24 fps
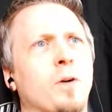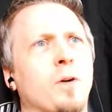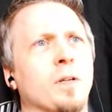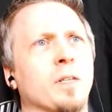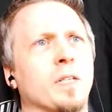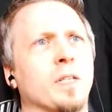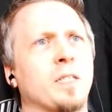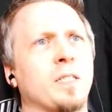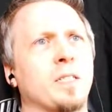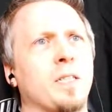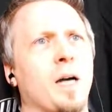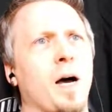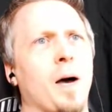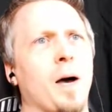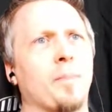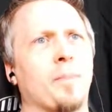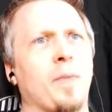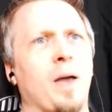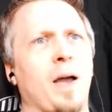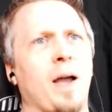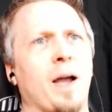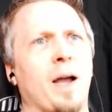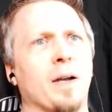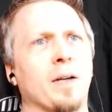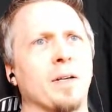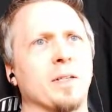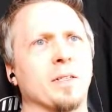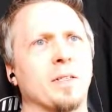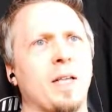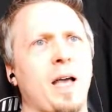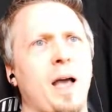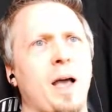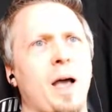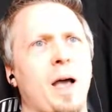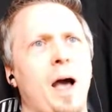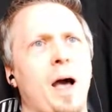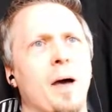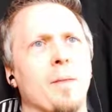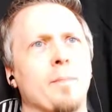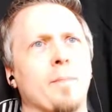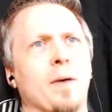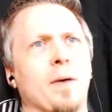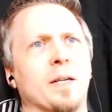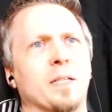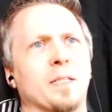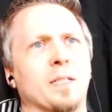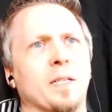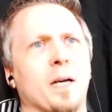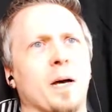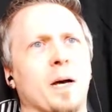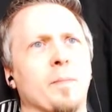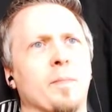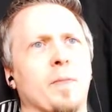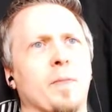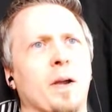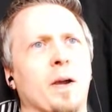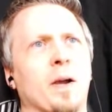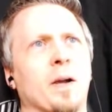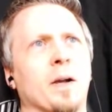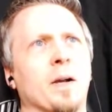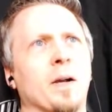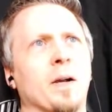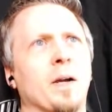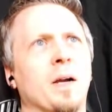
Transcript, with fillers: to stop that because that I messed up there.